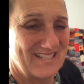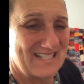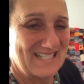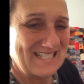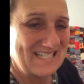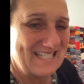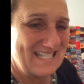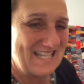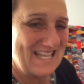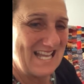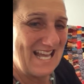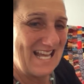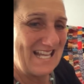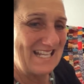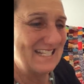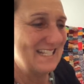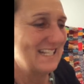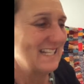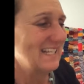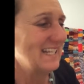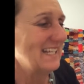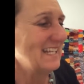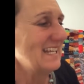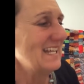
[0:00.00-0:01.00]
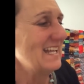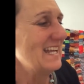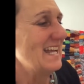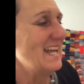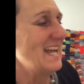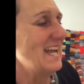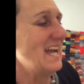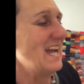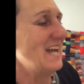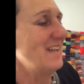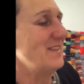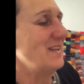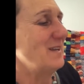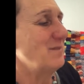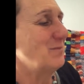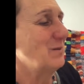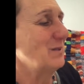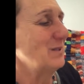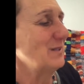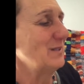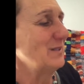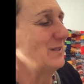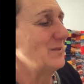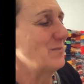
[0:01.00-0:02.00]
See that? And then
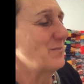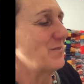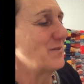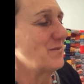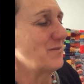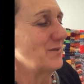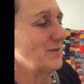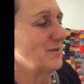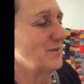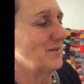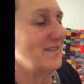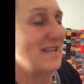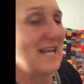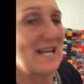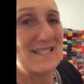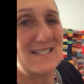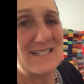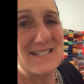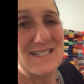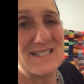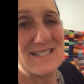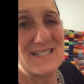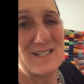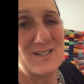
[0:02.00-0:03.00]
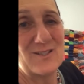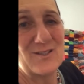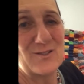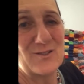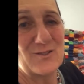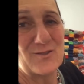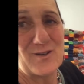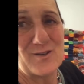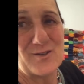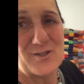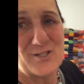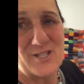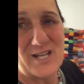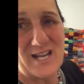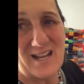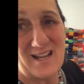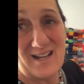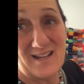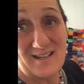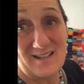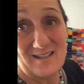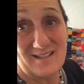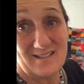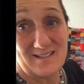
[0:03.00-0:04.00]
pull a loop through, and that's a single
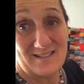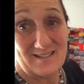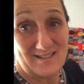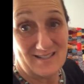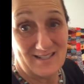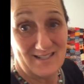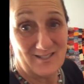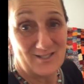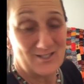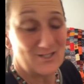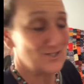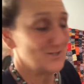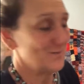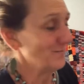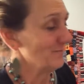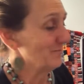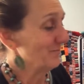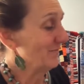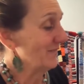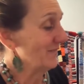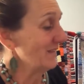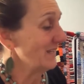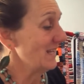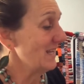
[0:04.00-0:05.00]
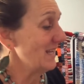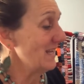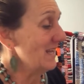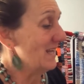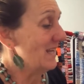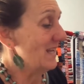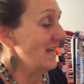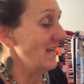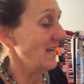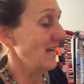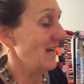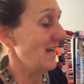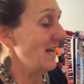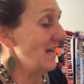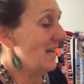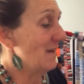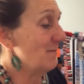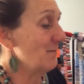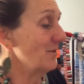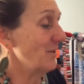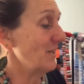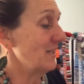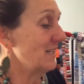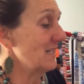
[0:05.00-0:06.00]
crochet stitch. I'm
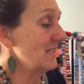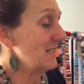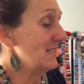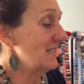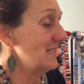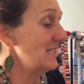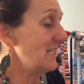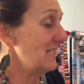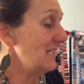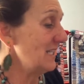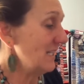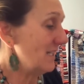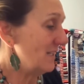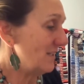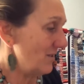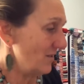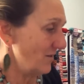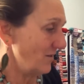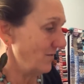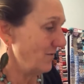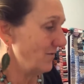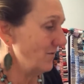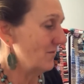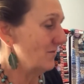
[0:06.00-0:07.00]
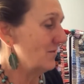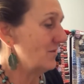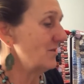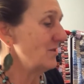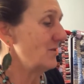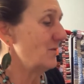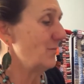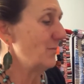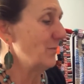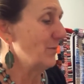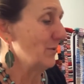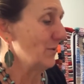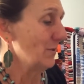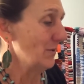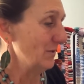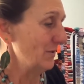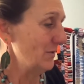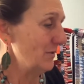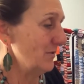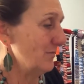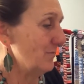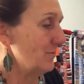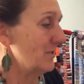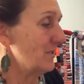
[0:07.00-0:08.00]
going to continue to pull
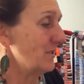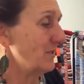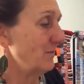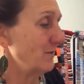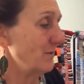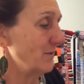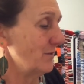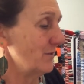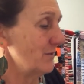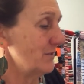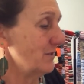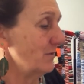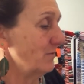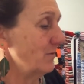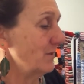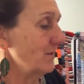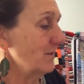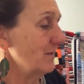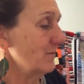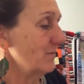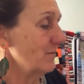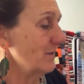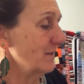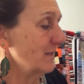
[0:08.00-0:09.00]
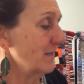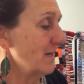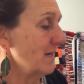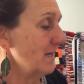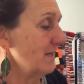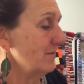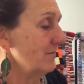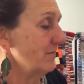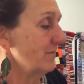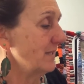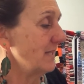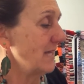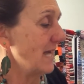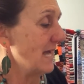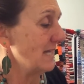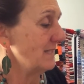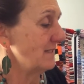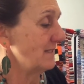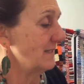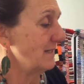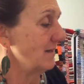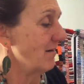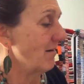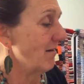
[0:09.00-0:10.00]
loops through, so we're kind of
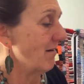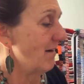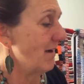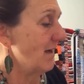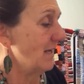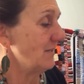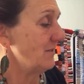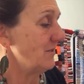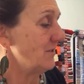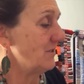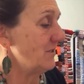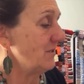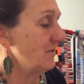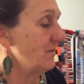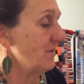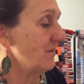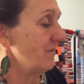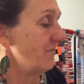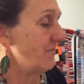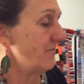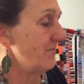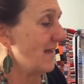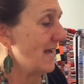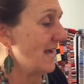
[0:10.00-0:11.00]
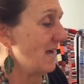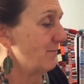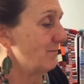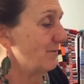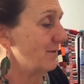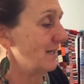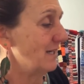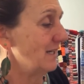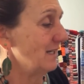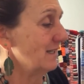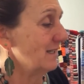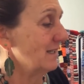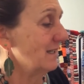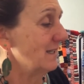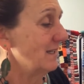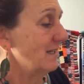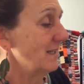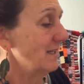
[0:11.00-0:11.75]
casting on to the fabric.